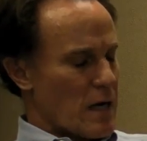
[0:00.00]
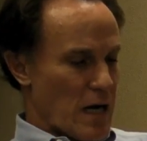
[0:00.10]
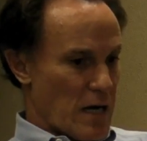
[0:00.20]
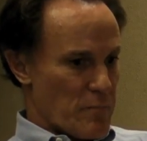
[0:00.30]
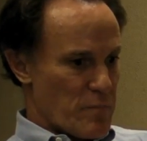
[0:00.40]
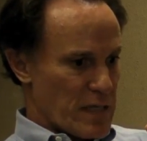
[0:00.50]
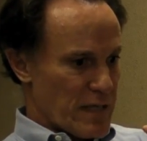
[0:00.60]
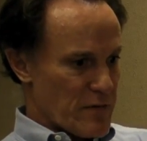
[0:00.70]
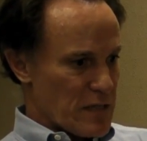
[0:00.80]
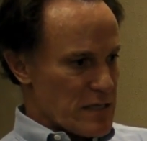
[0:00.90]
But
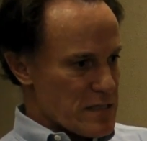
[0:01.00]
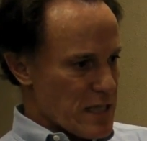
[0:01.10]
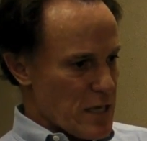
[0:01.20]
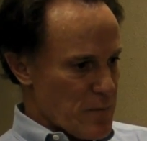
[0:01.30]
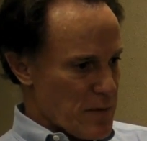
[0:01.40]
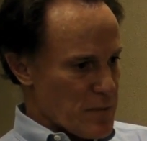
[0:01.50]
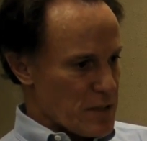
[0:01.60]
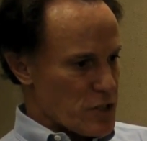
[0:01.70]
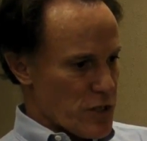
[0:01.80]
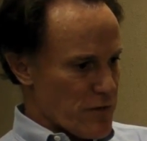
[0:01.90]
nevertheless, it came up,
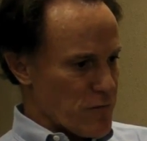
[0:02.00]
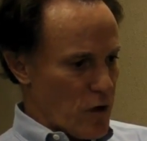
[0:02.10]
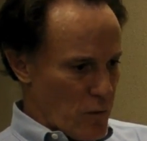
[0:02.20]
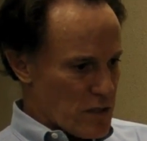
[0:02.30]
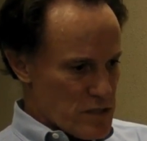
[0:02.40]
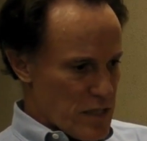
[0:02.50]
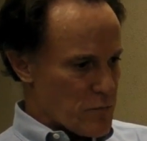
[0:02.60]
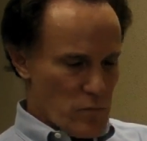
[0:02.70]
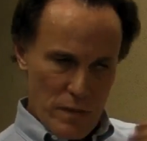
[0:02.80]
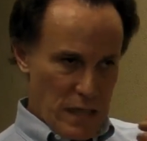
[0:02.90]
and Jerry Falwell
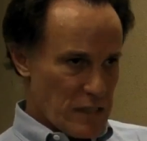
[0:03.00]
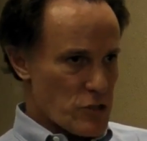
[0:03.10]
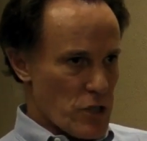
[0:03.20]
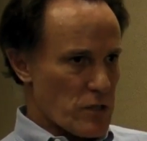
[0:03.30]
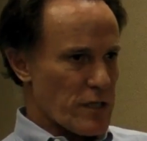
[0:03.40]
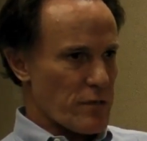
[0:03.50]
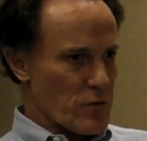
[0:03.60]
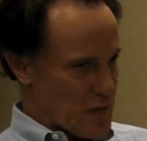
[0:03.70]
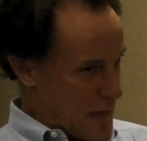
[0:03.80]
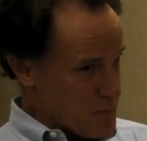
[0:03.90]
said, not joking,
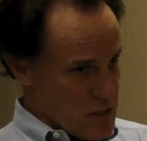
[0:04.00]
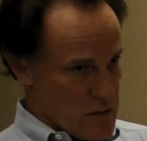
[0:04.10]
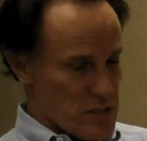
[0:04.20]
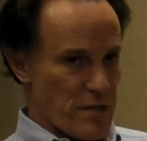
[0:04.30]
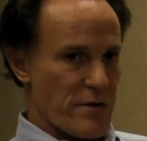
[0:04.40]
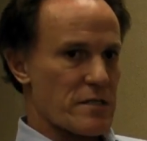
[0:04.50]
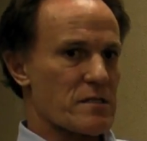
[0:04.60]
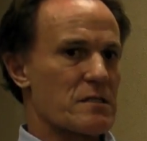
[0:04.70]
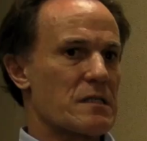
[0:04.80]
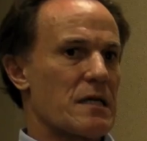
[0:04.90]
with absolute
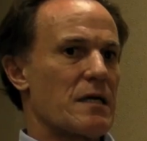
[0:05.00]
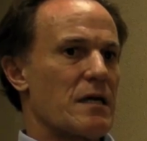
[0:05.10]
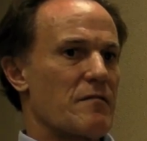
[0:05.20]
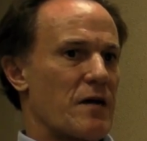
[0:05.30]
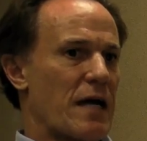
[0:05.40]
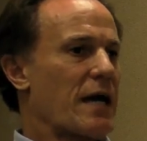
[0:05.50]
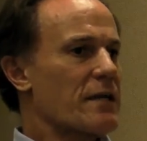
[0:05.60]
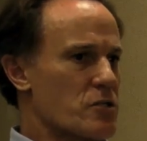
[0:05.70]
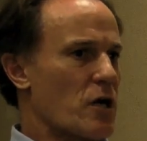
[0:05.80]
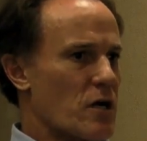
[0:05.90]
seriousness, if I had
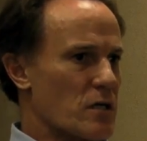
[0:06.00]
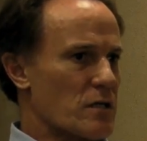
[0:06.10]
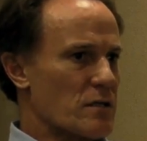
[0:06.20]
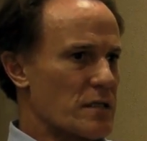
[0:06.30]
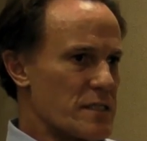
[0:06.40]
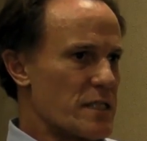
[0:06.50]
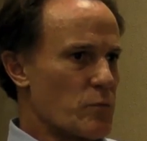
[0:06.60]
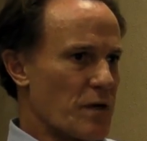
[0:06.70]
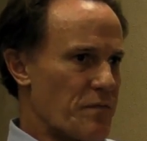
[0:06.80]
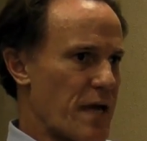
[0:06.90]
a dog that
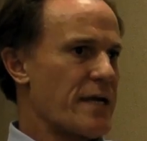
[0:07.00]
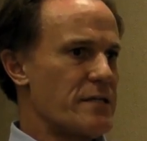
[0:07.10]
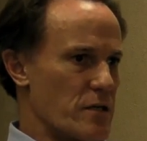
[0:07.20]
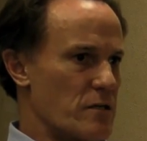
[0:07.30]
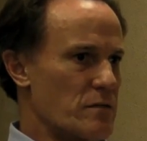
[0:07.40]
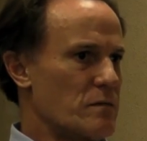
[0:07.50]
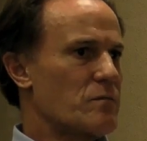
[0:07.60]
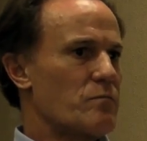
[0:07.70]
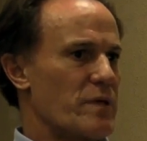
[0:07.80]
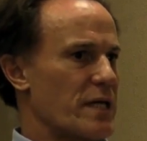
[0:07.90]
did what they do,
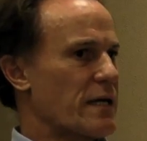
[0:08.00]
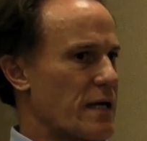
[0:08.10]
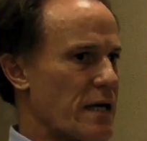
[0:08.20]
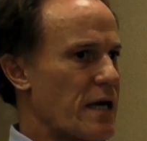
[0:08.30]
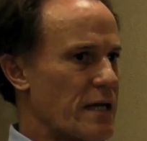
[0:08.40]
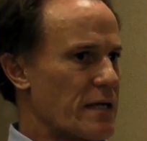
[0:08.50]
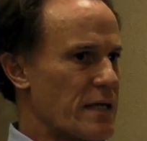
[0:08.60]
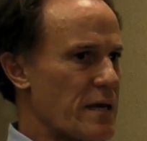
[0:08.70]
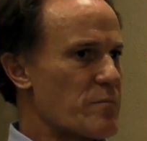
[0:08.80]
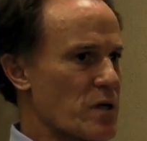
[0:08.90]
being any
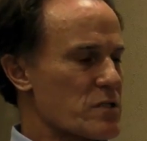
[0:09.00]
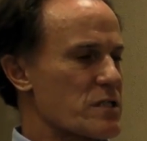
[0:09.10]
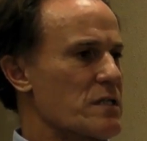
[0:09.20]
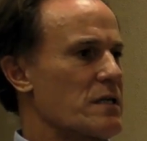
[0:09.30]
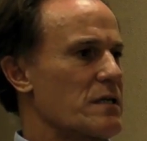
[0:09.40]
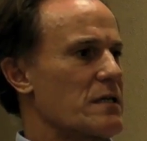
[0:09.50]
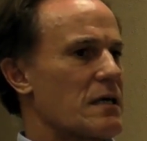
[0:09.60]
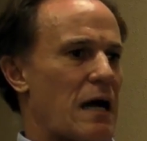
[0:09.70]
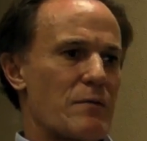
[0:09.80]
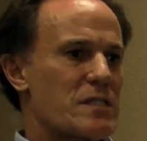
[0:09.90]
gay person,
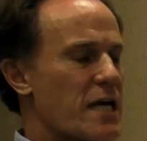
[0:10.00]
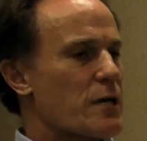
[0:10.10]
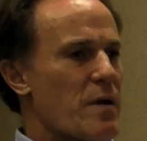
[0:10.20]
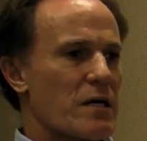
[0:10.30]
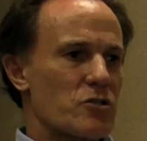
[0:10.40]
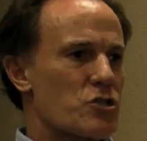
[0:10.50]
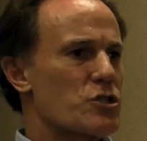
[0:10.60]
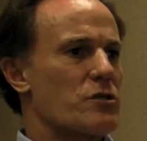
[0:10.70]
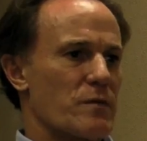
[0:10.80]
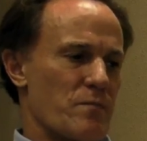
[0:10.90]
I would take him out and
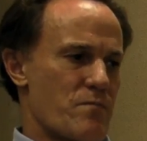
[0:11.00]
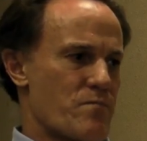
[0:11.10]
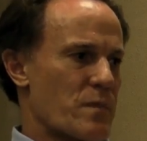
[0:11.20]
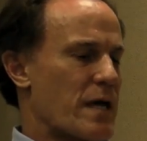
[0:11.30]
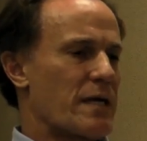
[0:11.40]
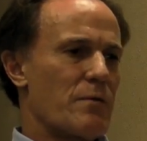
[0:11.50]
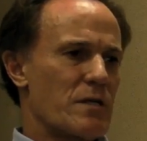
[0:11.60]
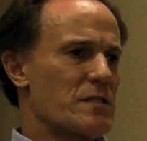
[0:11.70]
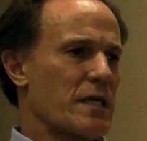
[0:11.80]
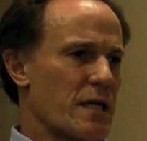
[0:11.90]
shoot him. And he
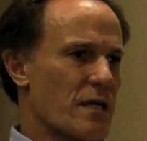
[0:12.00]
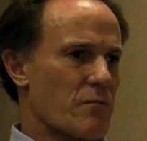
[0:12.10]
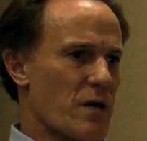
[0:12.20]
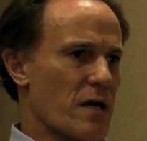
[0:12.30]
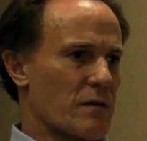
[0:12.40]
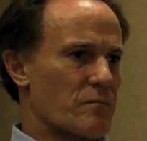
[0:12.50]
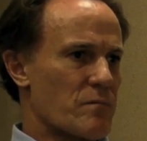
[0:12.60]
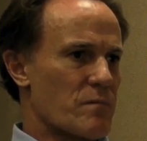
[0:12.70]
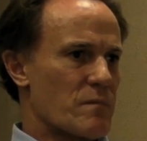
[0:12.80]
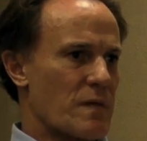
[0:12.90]
wasn't kidding
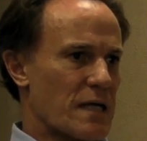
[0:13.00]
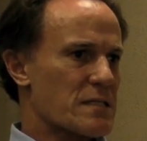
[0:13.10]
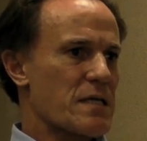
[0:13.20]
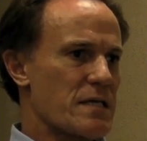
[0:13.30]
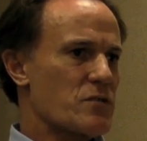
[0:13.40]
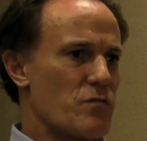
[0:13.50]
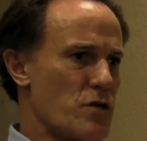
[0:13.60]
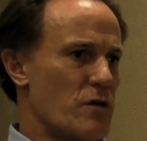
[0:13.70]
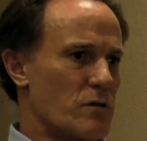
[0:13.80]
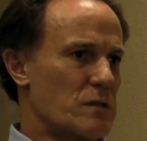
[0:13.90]
around. That's his
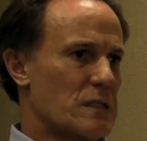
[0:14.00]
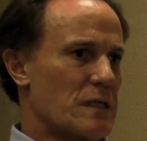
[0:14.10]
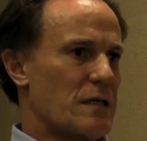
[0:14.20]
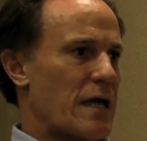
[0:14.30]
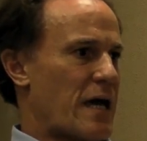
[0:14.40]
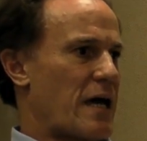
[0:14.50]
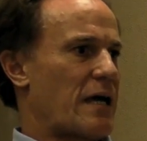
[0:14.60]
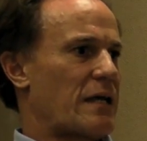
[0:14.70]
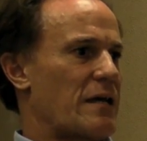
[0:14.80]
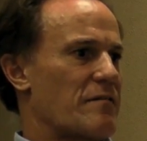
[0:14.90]
view.
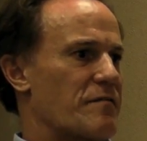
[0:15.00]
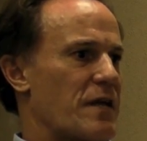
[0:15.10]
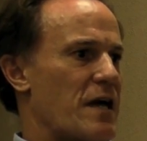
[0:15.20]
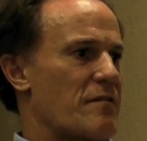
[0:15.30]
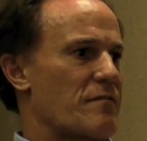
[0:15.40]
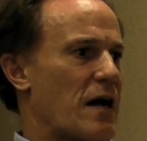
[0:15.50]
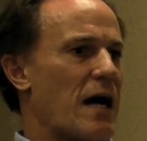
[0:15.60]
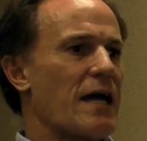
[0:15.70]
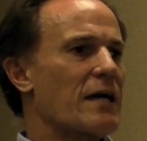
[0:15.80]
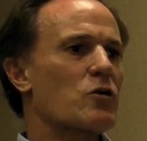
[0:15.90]
And if
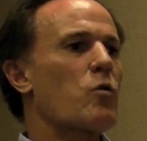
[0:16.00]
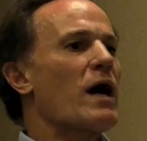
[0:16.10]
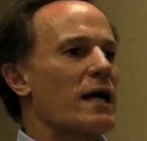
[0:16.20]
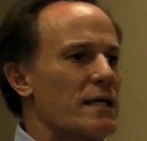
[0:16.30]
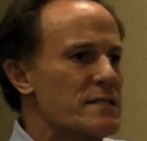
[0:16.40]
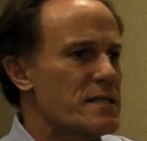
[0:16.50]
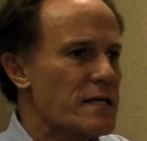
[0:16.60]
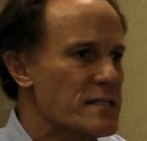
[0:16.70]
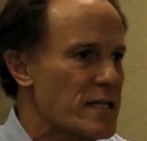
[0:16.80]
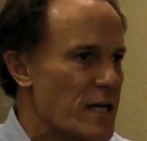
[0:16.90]
I had quietly
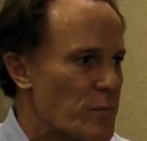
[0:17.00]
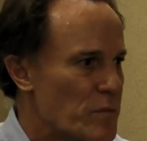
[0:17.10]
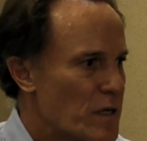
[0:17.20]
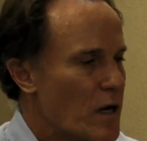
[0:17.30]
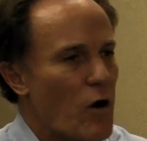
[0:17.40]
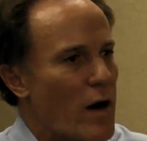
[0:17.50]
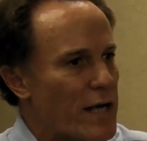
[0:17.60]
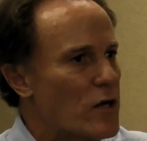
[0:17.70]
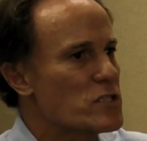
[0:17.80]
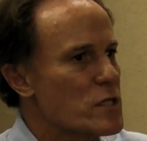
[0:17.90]
said to him, oh, I
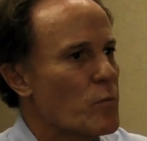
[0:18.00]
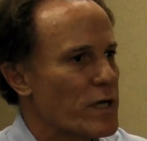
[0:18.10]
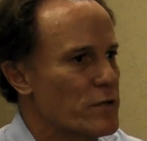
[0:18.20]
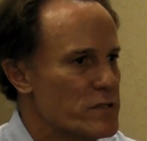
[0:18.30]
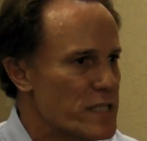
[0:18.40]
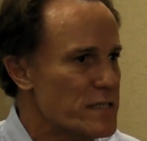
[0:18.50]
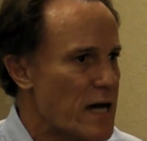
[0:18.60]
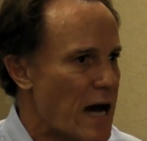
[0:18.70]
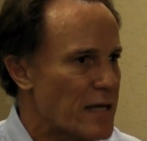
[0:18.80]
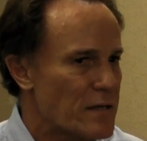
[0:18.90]
know someone who did
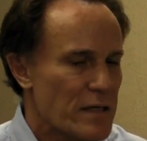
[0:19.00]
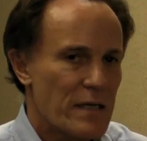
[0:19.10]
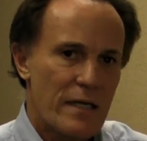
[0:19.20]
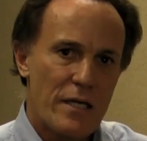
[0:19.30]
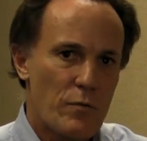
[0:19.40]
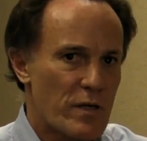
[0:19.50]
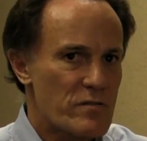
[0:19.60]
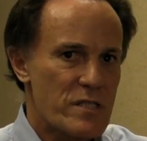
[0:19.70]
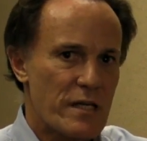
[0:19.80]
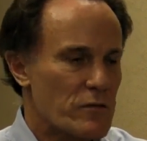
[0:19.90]
that, he would
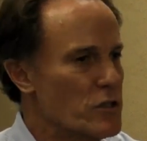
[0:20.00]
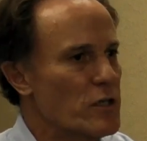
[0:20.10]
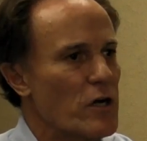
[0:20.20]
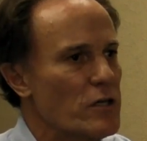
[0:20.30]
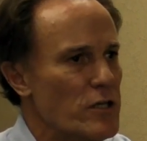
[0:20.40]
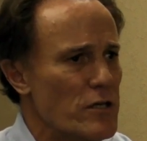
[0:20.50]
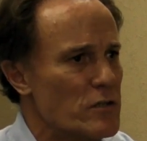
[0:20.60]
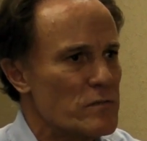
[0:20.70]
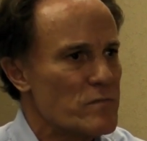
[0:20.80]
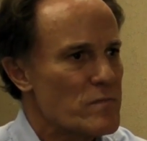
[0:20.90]
have said, good on
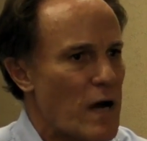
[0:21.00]
you.